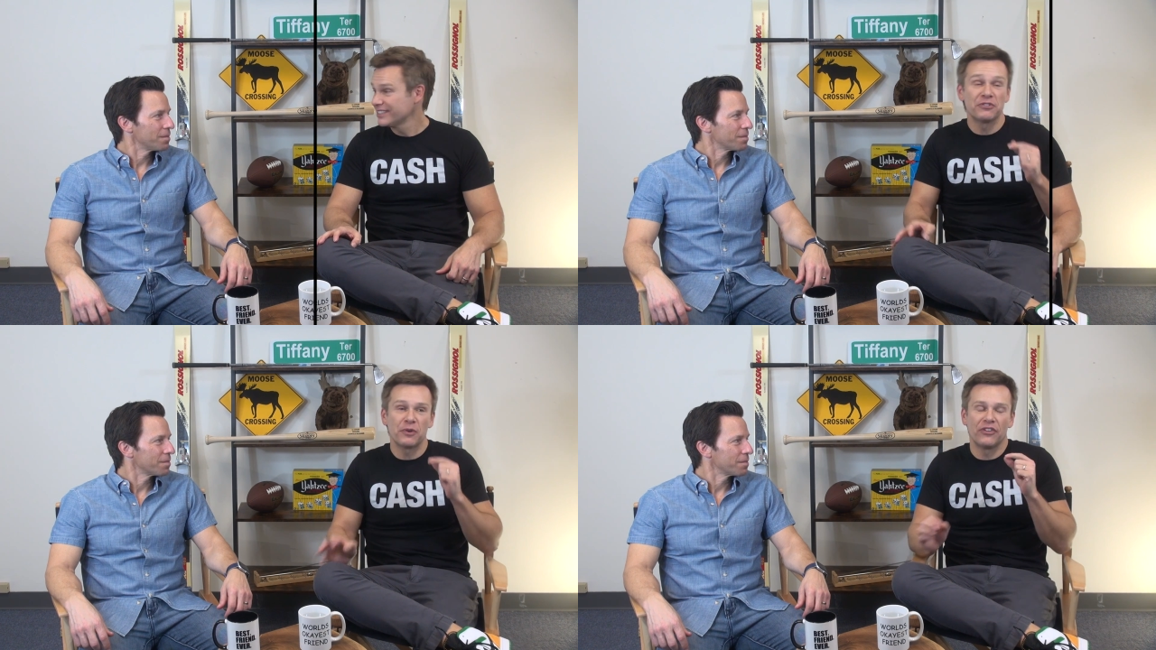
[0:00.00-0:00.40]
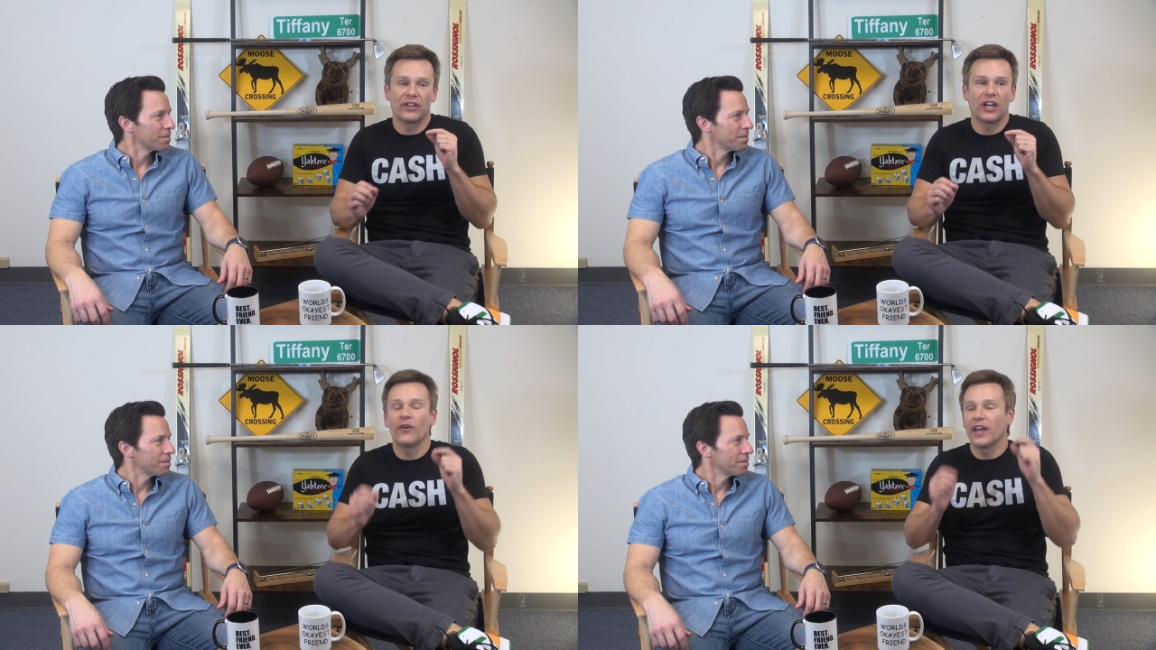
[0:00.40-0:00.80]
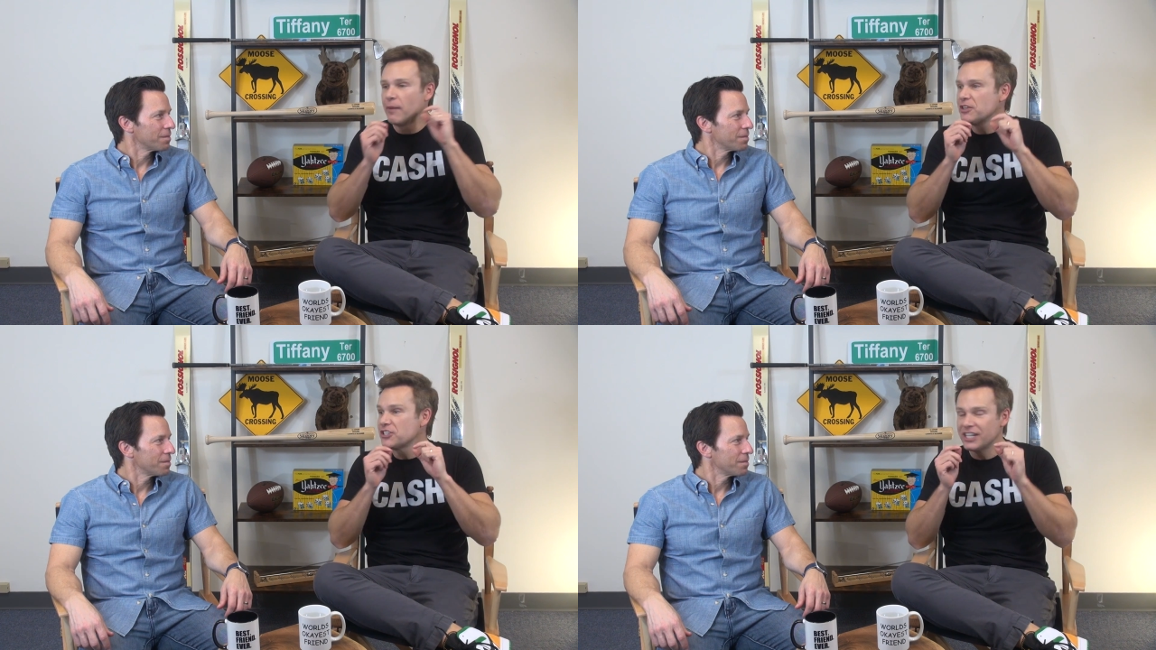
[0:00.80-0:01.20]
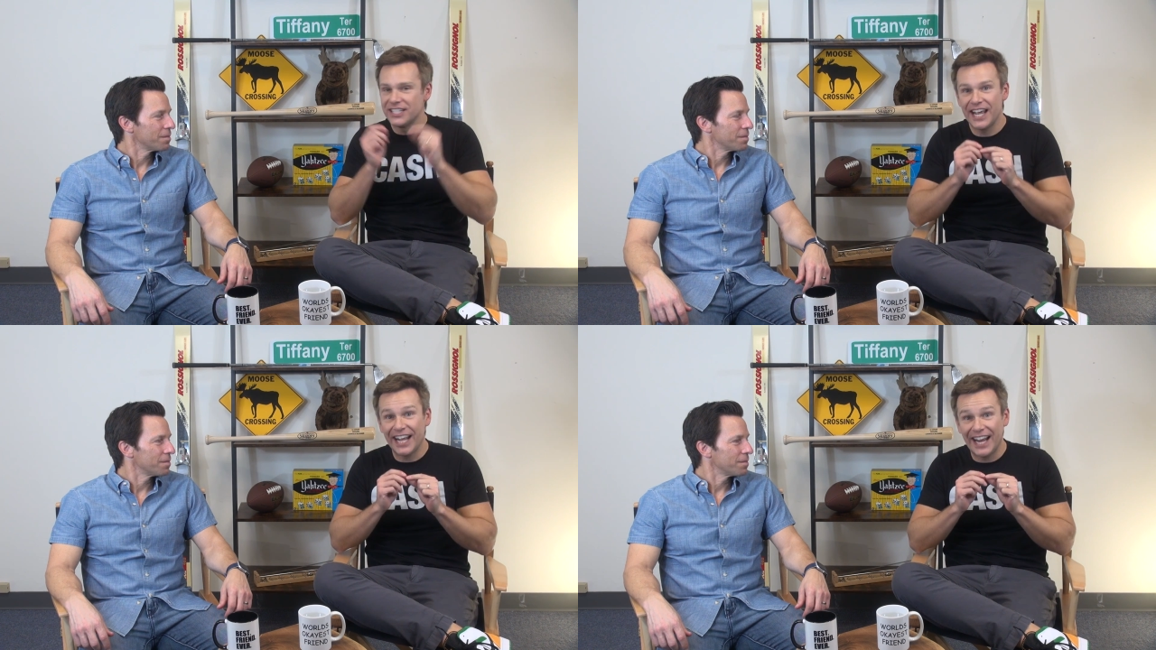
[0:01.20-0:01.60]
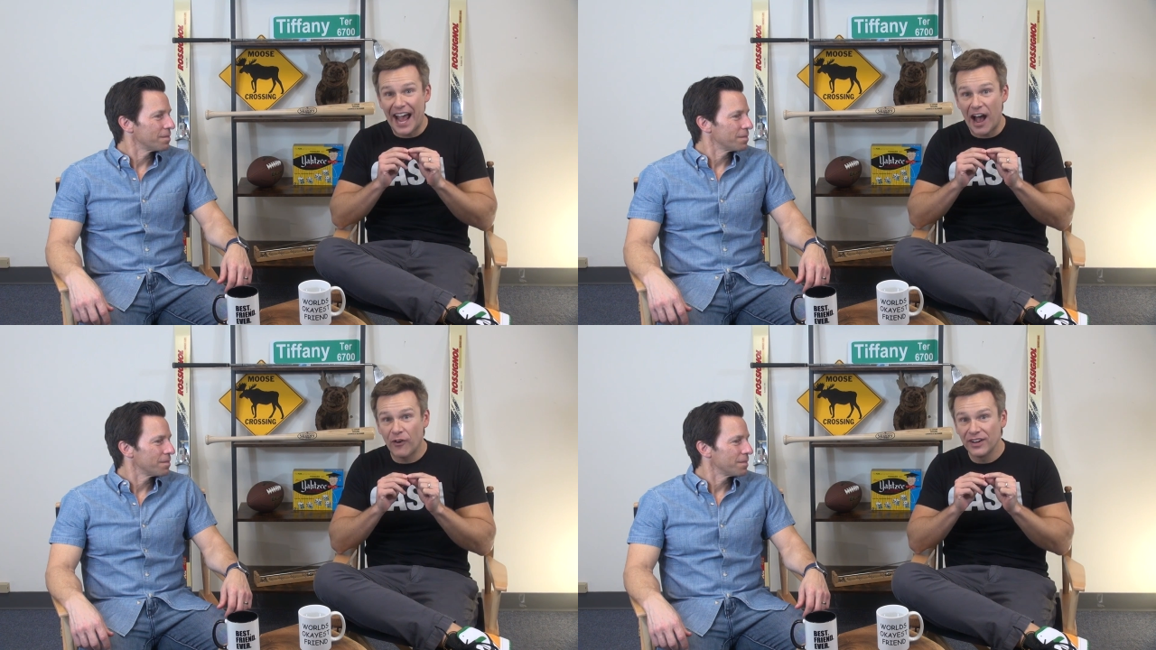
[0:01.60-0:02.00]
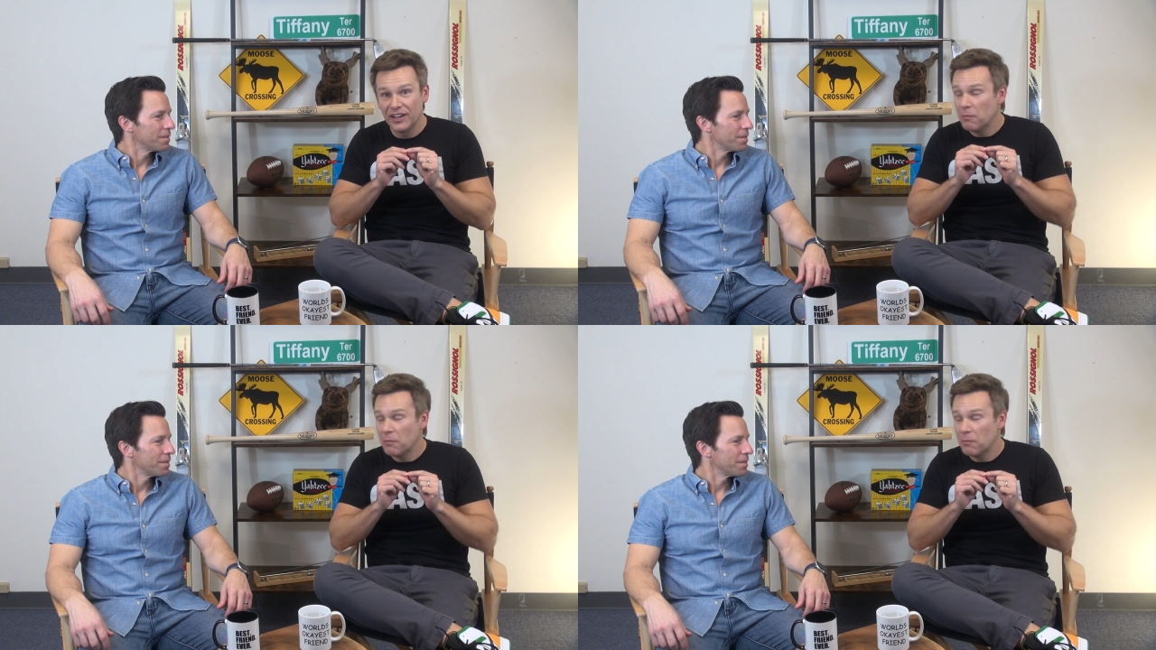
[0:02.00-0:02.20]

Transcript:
Speaker 1: So I was like, okay, I'm just gonna take it out,